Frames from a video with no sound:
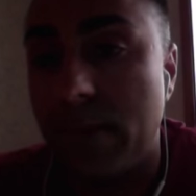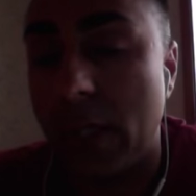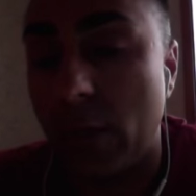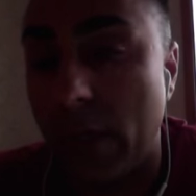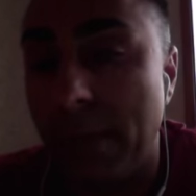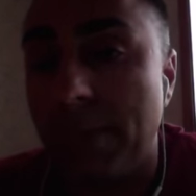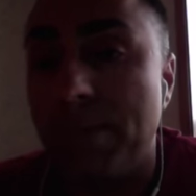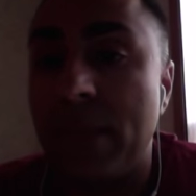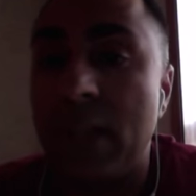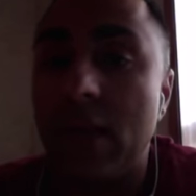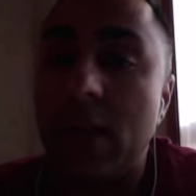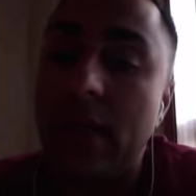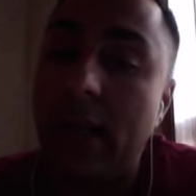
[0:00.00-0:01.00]
Okay?
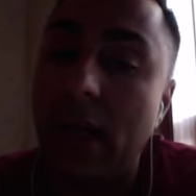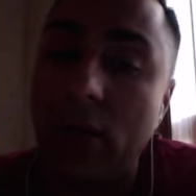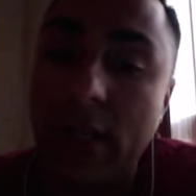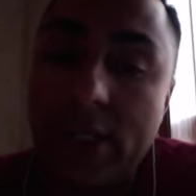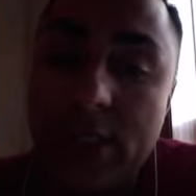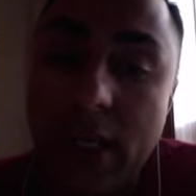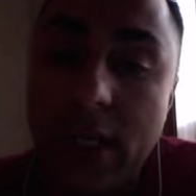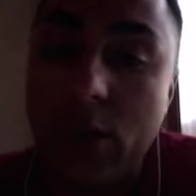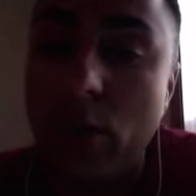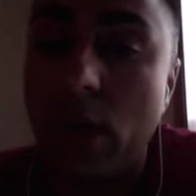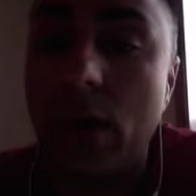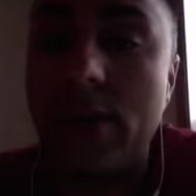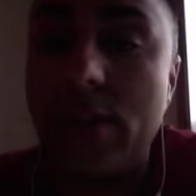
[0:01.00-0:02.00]
Now, let's say you
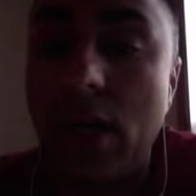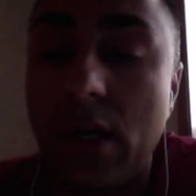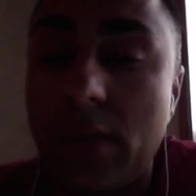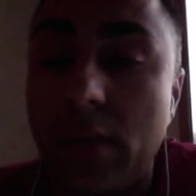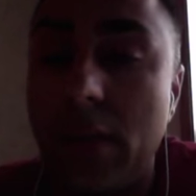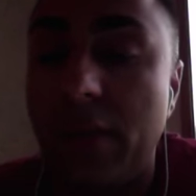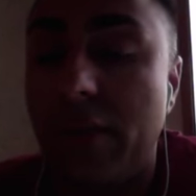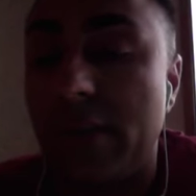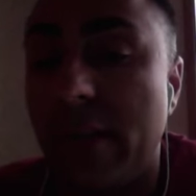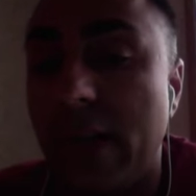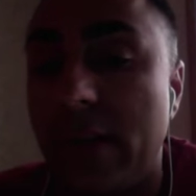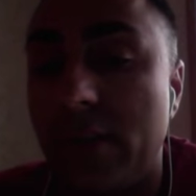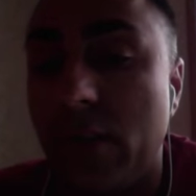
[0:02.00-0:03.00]
are a doctor and you've
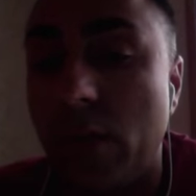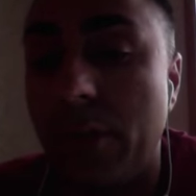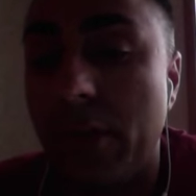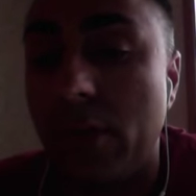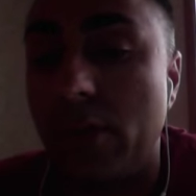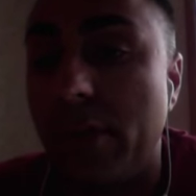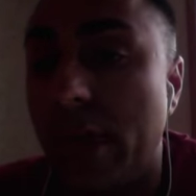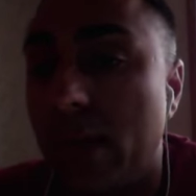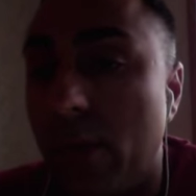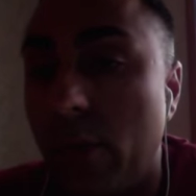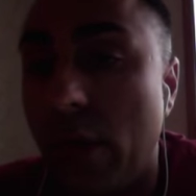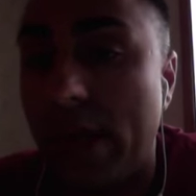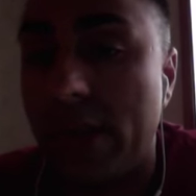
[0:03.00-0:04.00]
decided to open your own
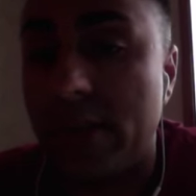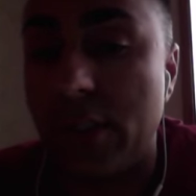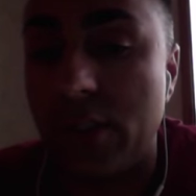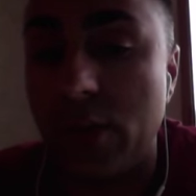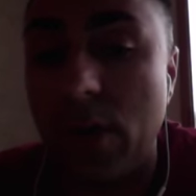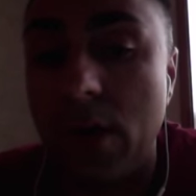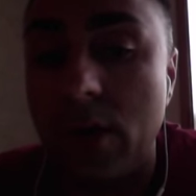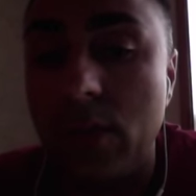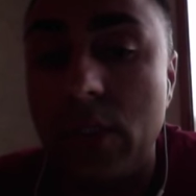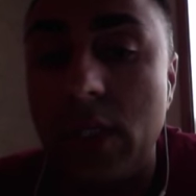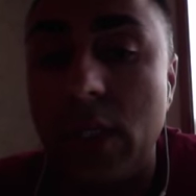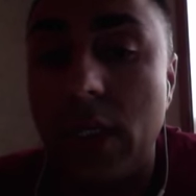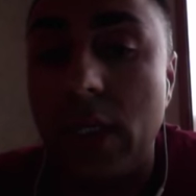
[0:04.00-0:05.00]
medical practice in Toronto.
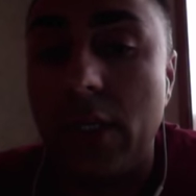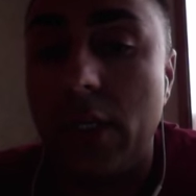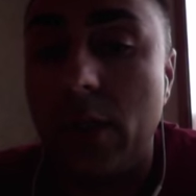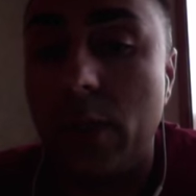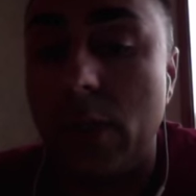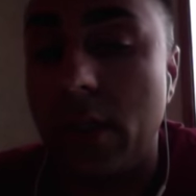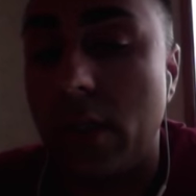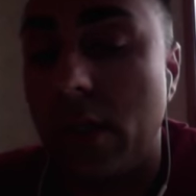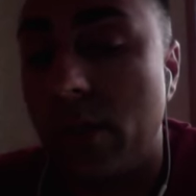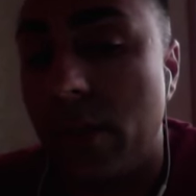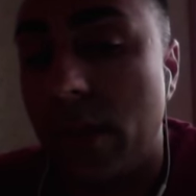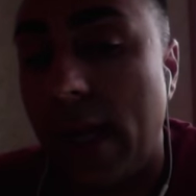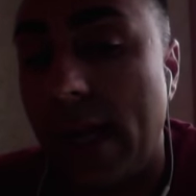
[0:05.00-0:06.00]
You
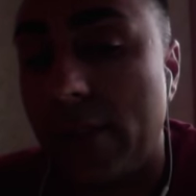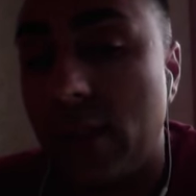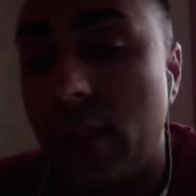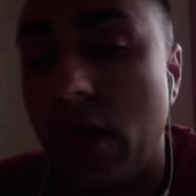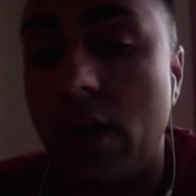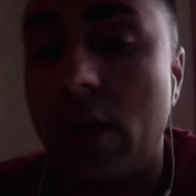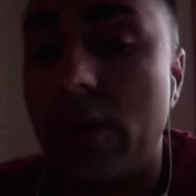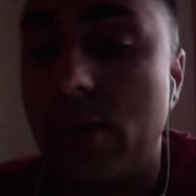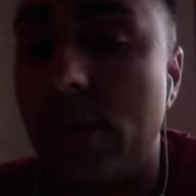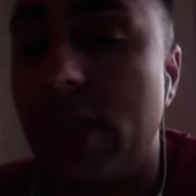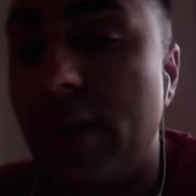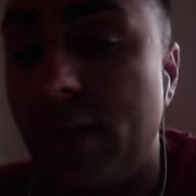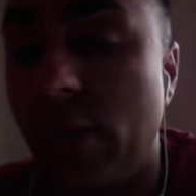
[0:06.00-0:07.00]
will actually log on to a
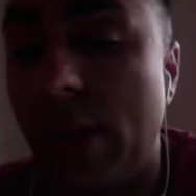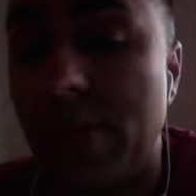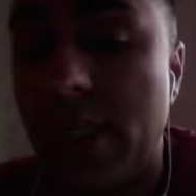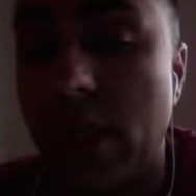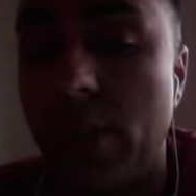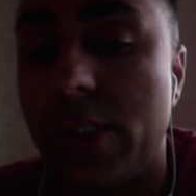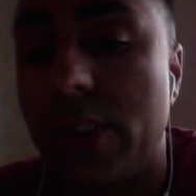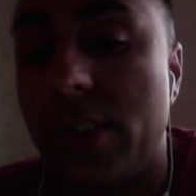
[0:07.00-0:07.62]
different website, which